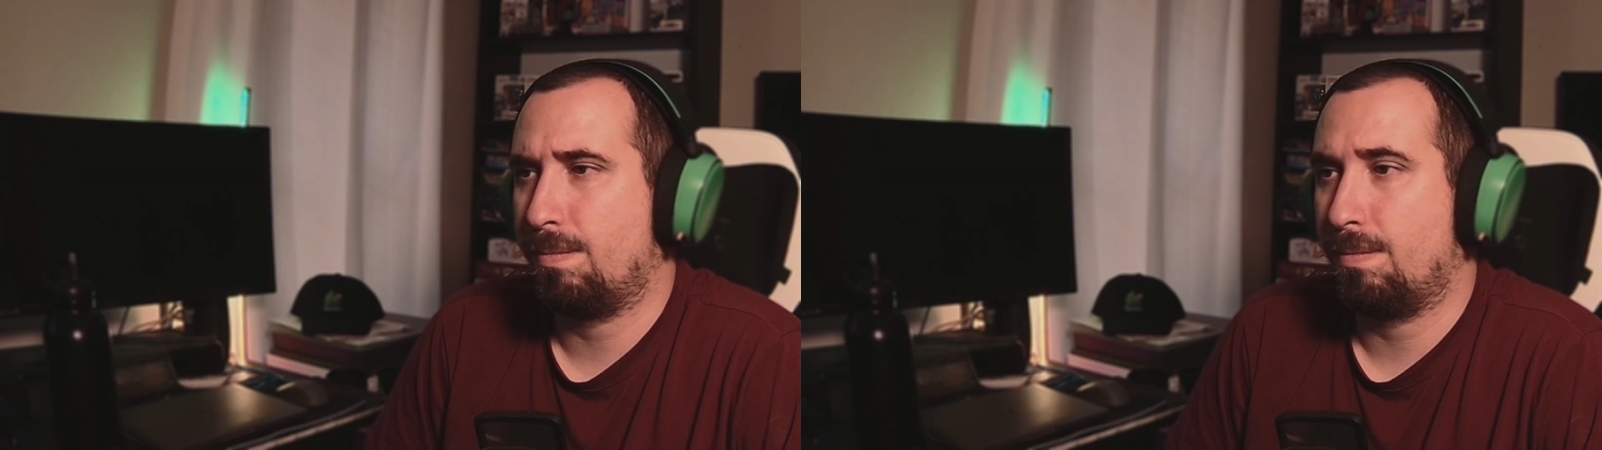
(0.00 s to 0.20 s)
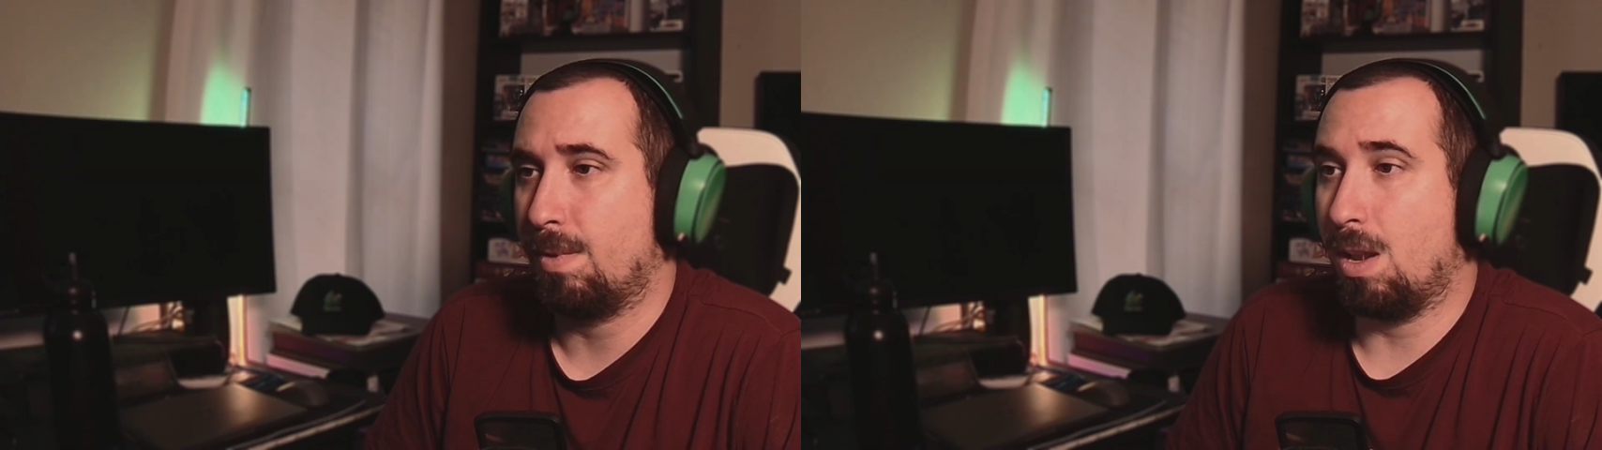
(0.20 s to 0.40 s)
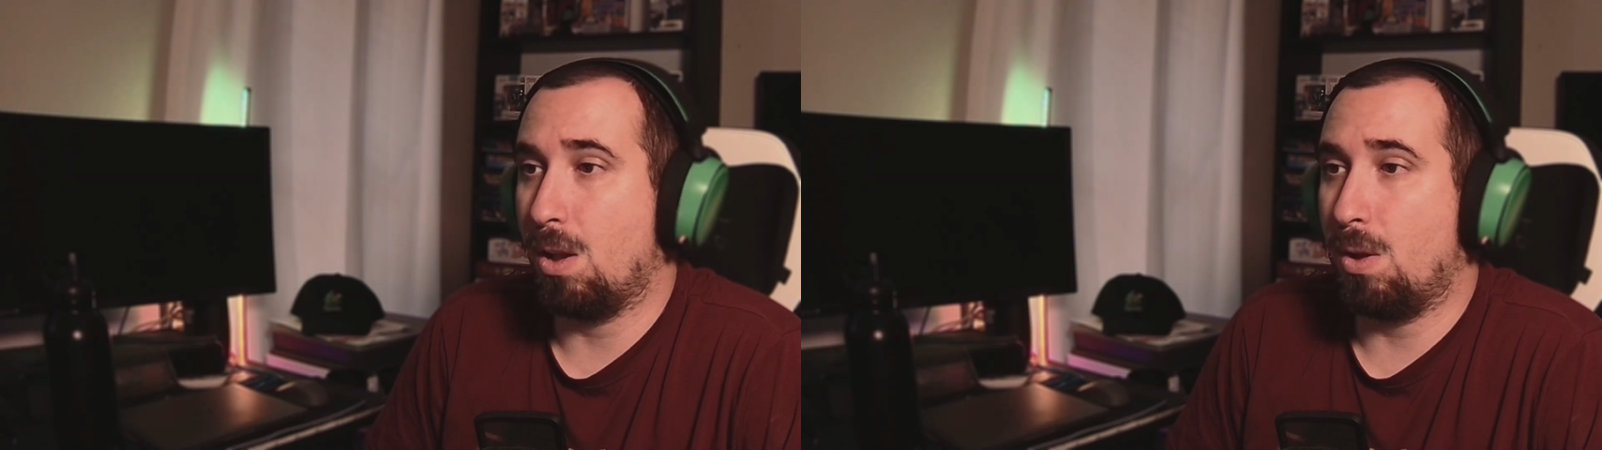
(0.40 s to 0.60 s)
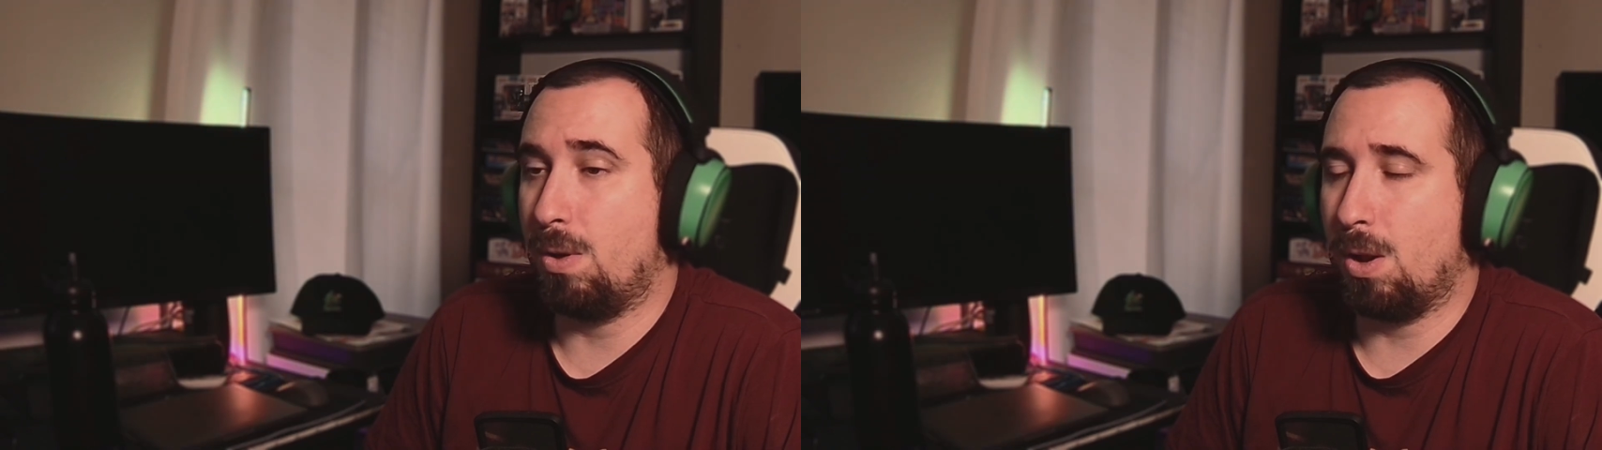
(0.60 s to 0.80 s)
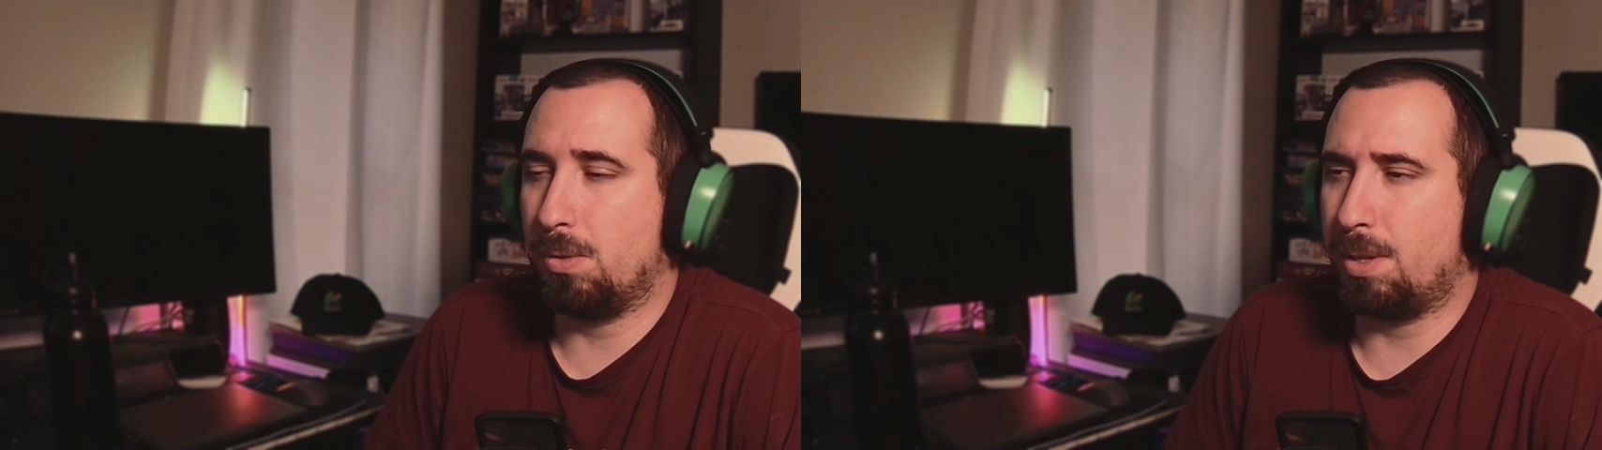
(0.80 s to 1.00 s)
Oh
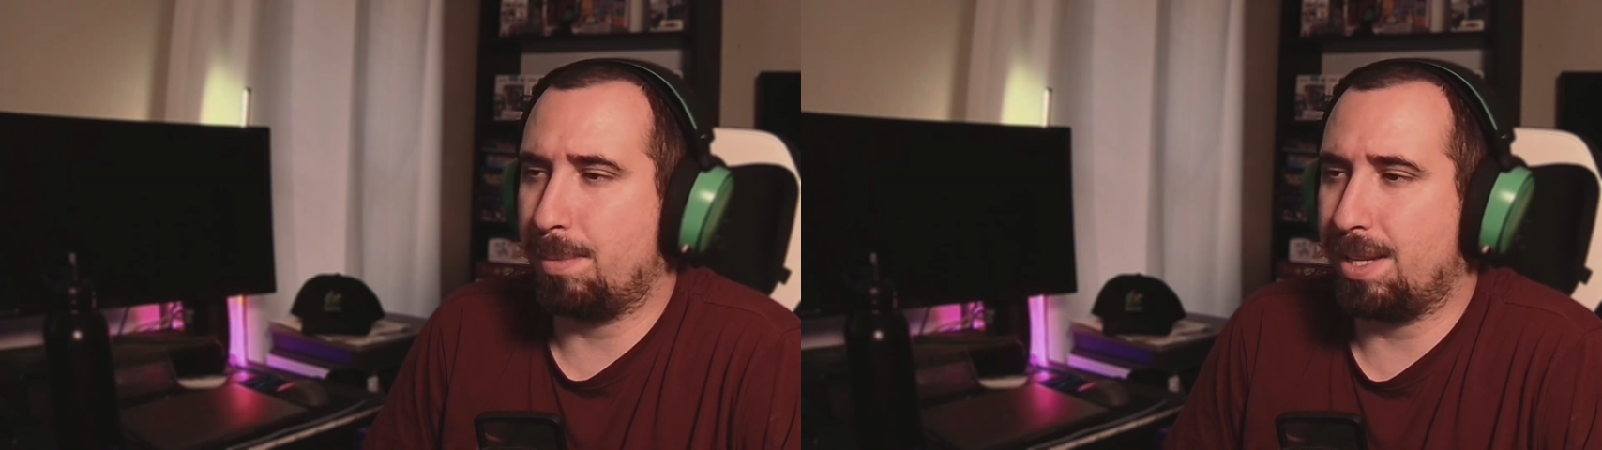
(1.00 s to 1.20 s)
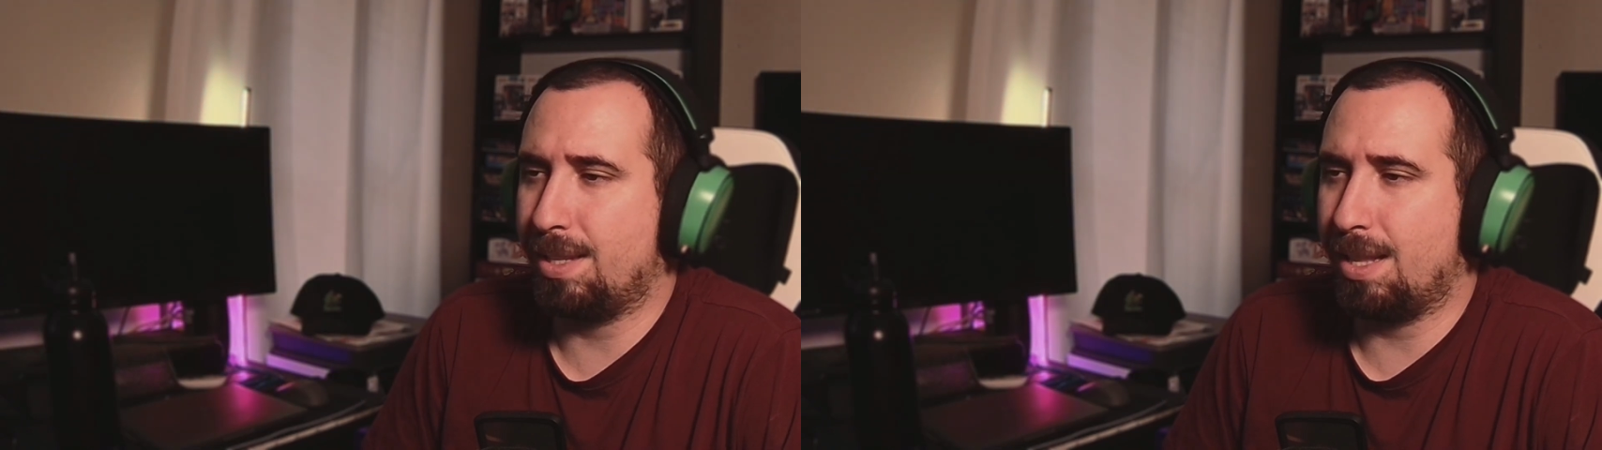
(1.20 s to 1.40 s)
no, something's in